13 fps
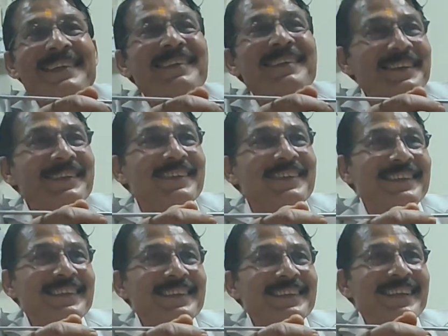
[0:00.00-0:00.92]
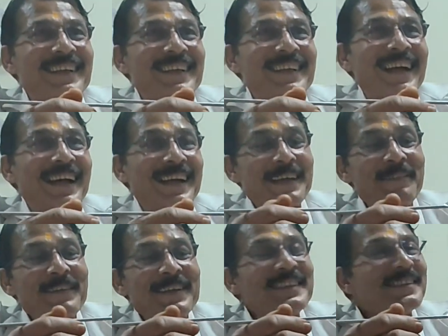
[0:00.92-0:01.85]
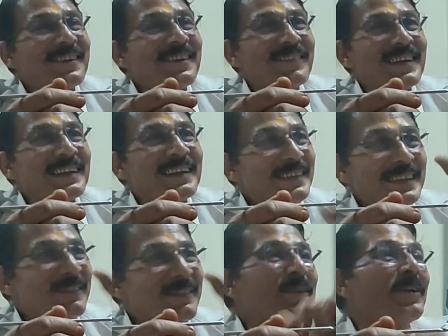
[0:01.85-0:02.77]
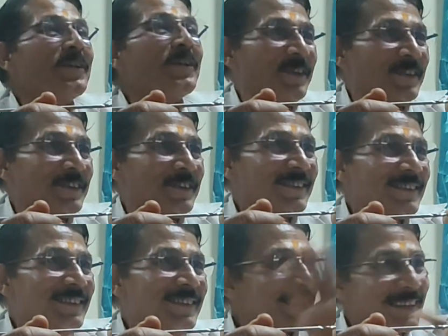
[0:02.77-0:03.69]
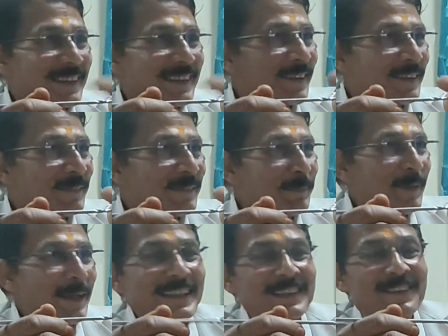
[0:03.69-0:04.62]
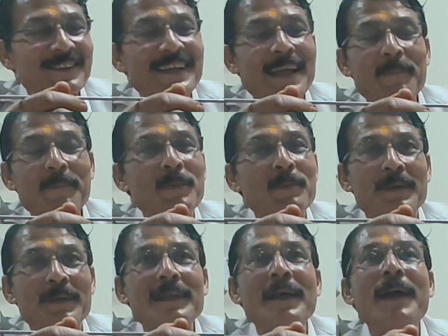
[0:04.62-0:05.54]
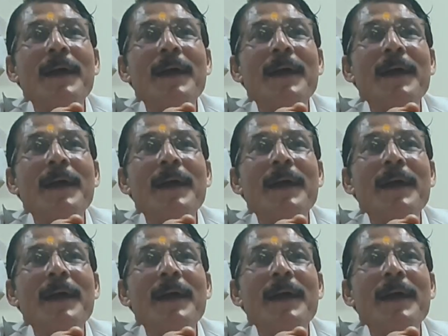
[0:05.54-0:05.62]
you are good. If it is no overlapping, you are not good. Got my point? So AP view, you